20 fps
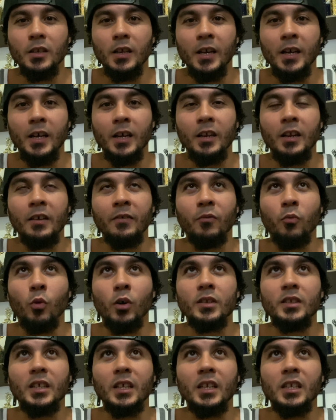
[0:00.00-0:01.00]
And if
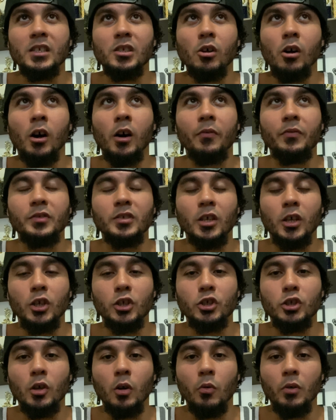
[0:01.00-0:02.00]
one thing is off, it's going to
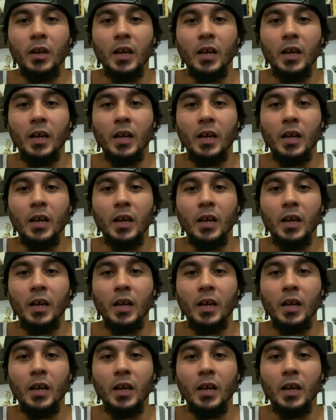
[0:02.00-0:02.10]
show in